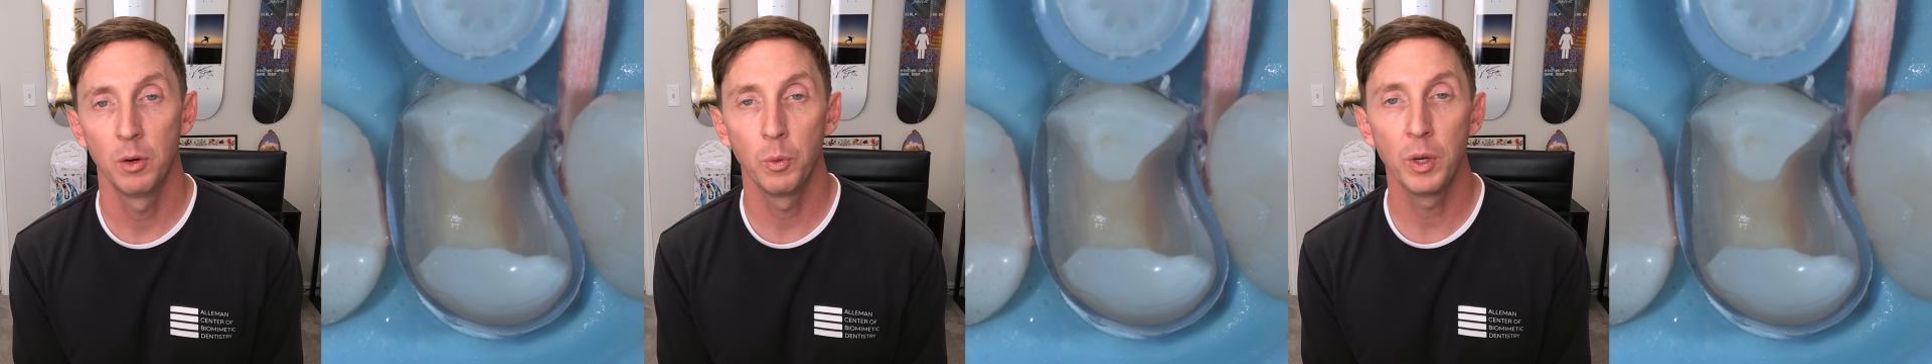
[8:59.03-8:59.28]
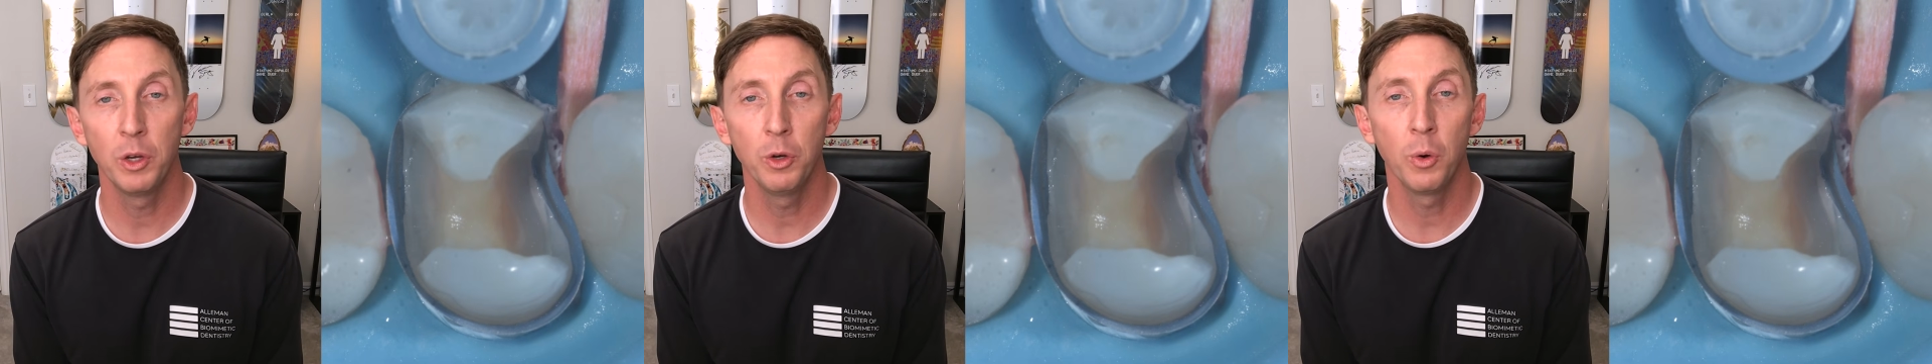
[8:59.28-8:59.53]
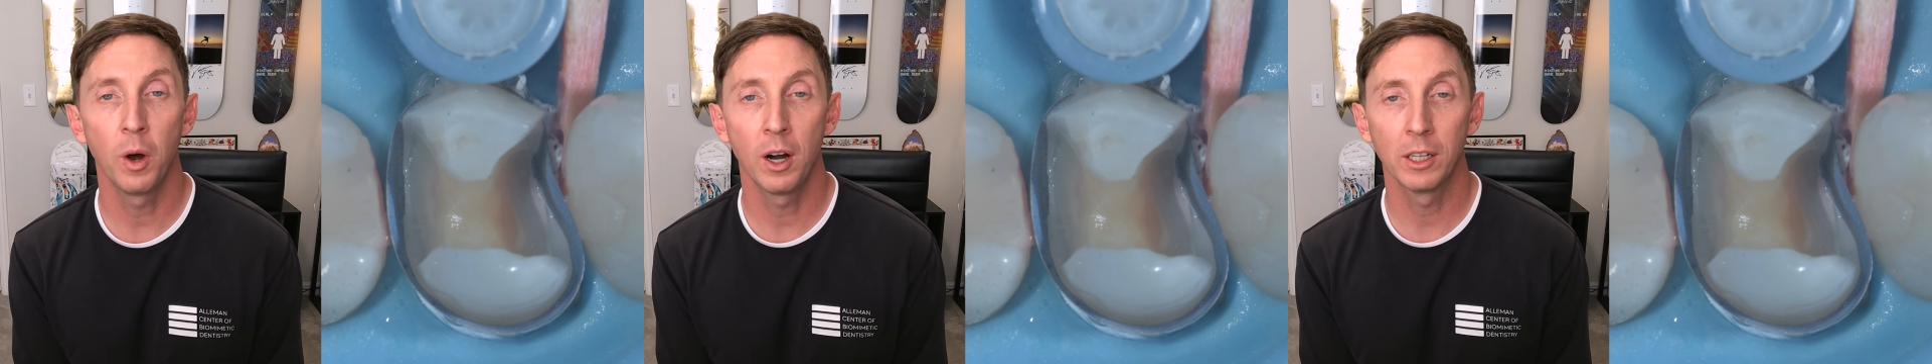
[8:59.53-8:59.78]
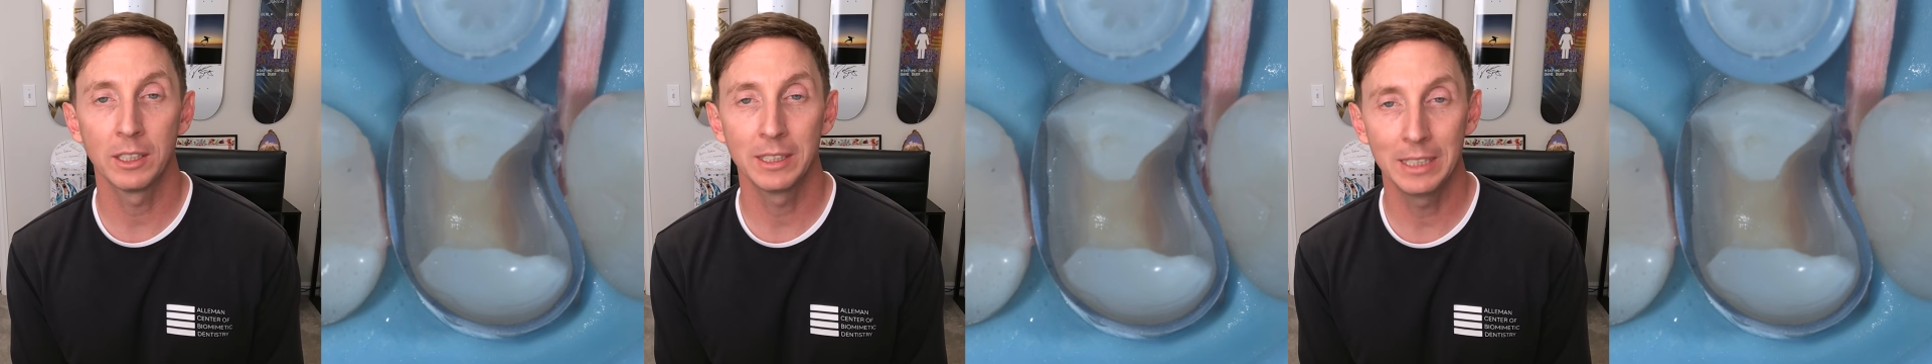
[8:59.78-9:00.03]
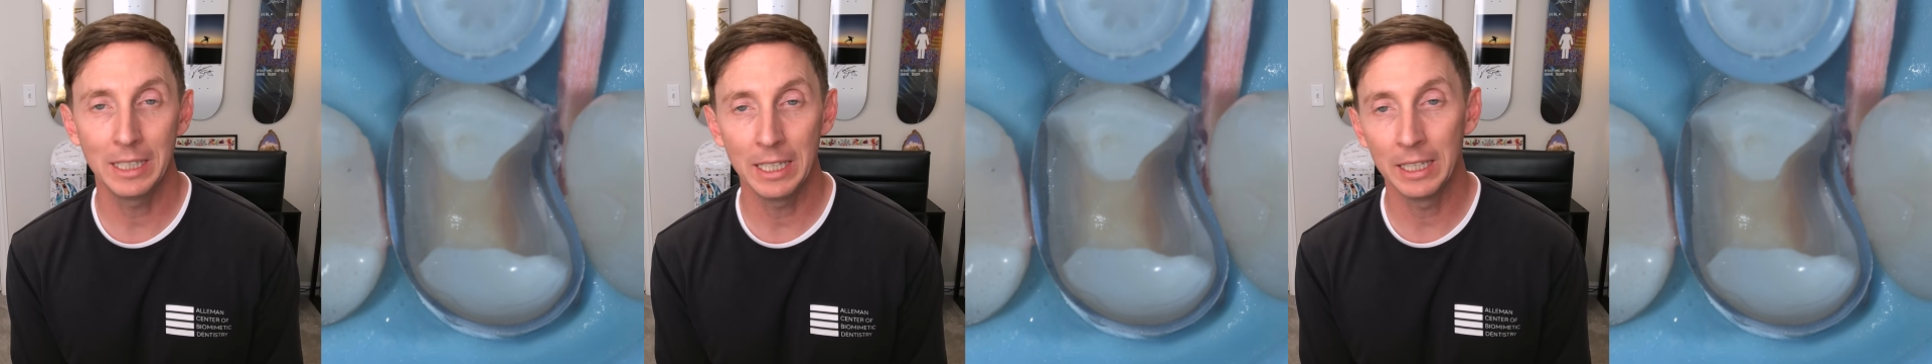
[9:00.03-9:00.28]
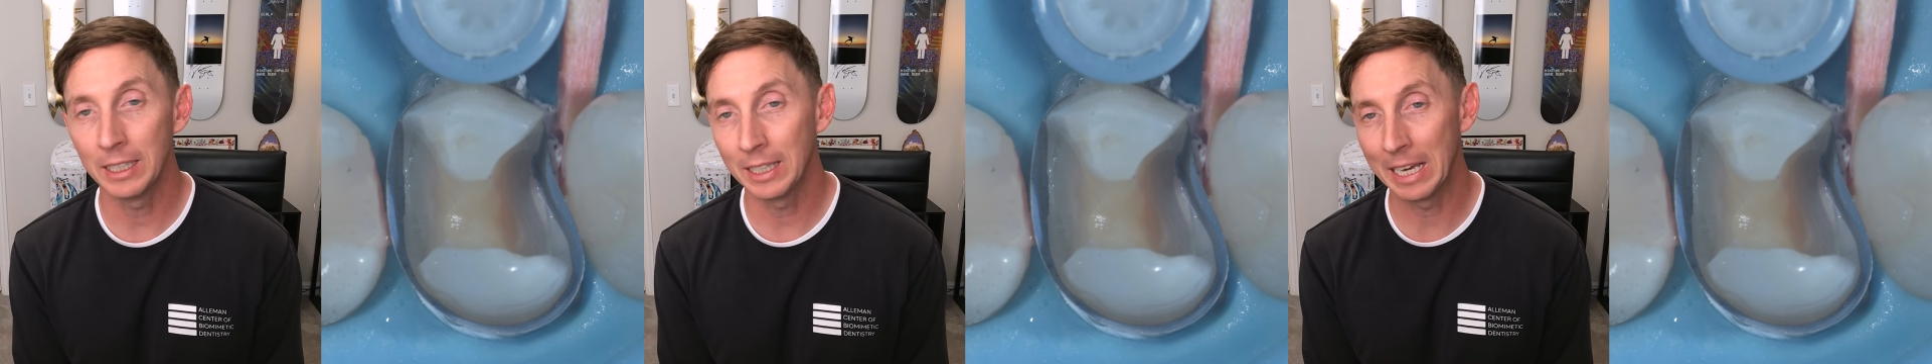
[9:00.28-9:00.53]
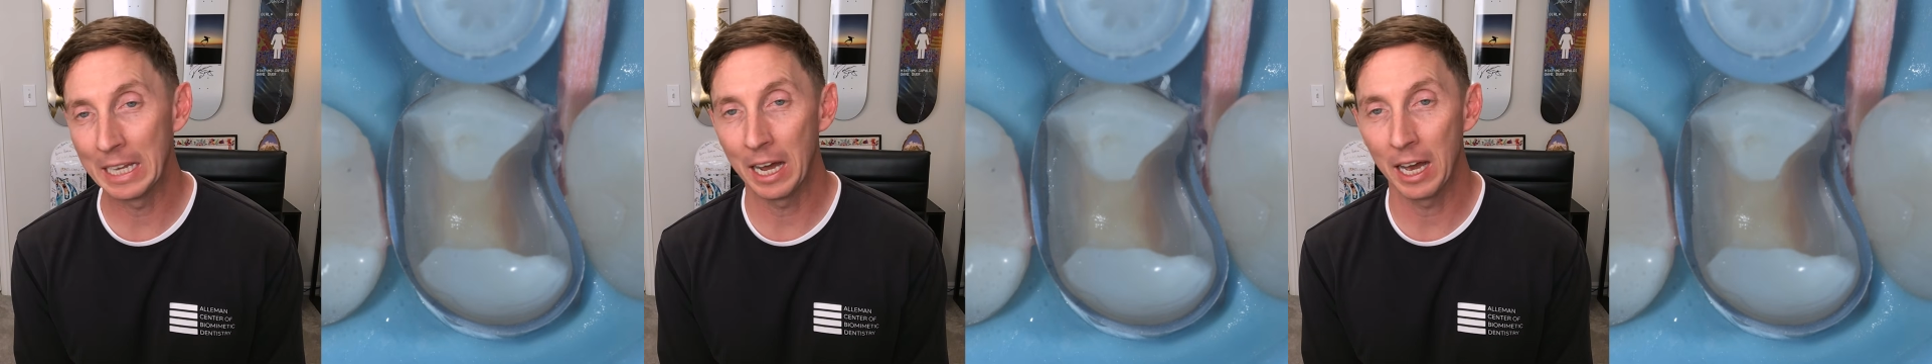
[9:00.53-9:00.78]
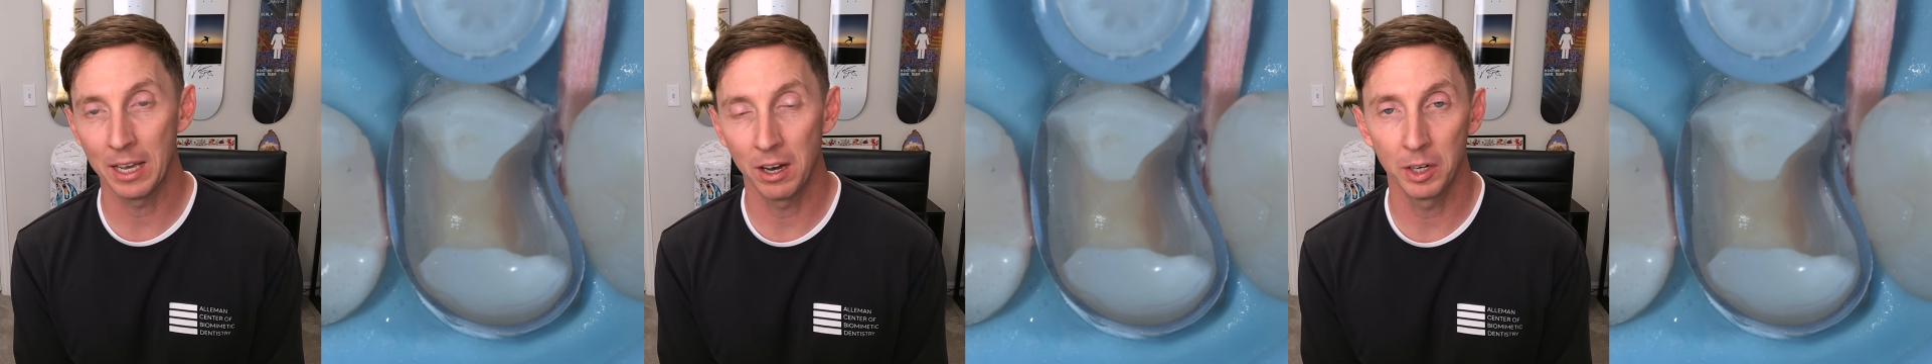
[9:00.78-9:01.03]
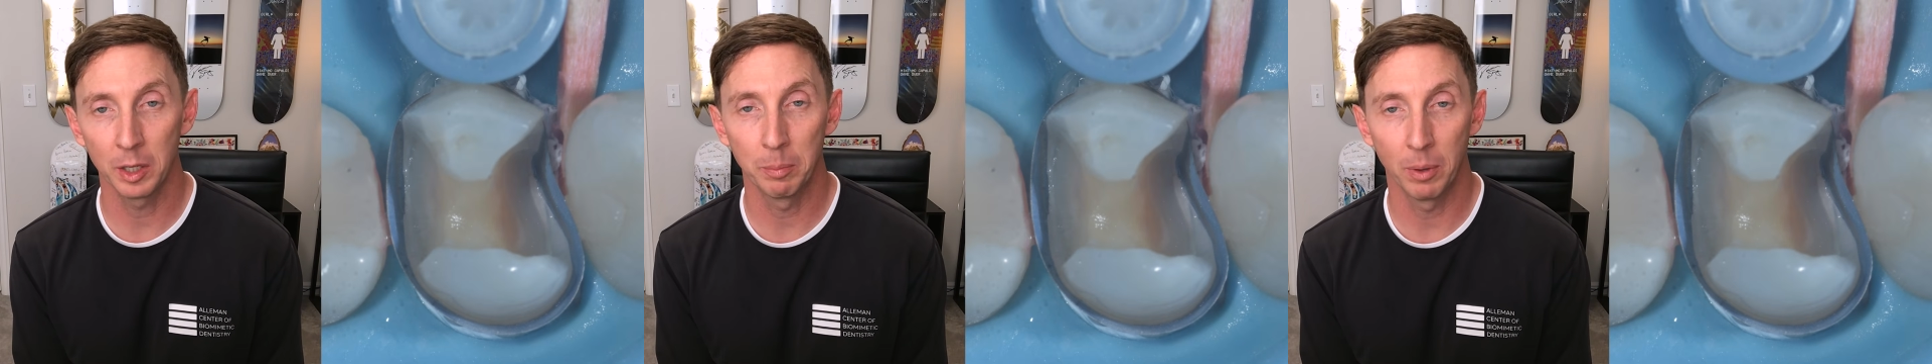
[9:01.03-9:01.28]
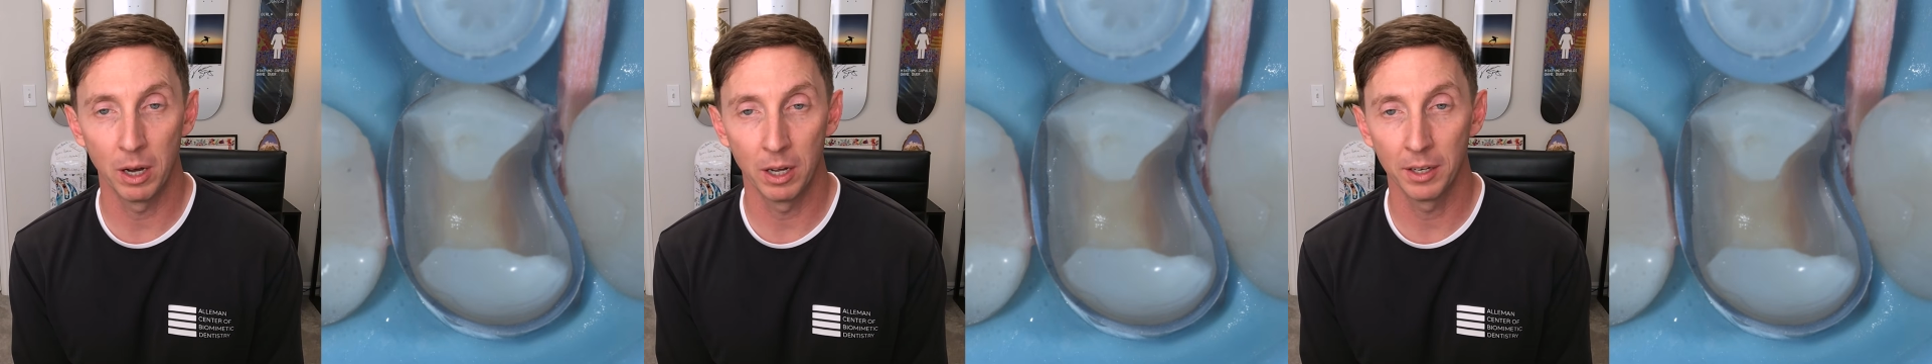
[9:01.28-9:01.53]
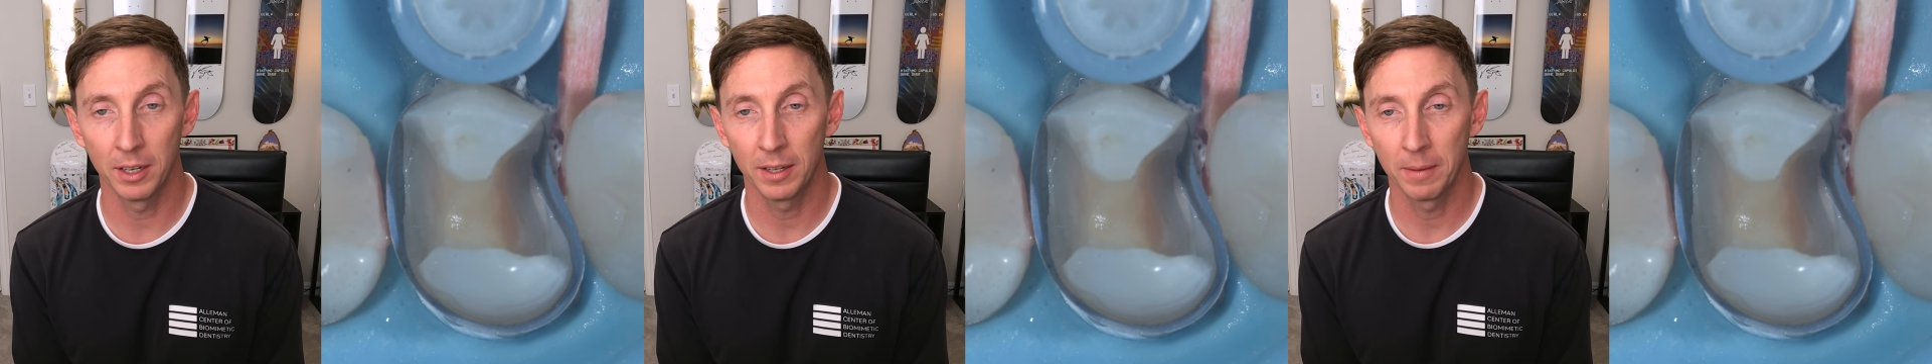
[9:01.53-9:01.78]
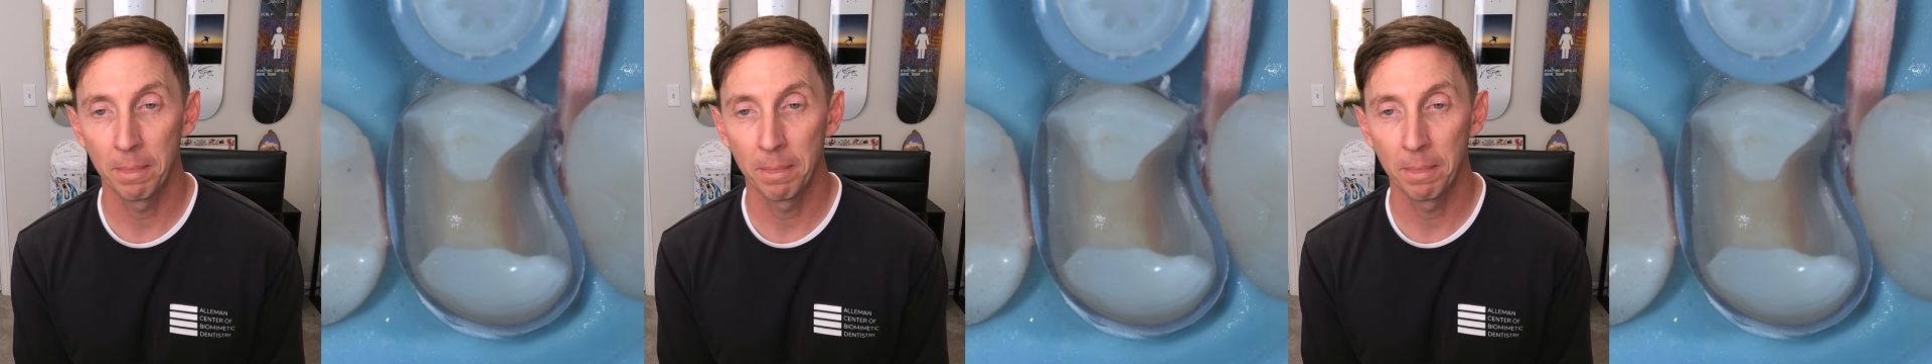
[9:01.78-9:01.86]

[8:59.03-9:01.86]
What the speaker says: we are seeing an ionic bond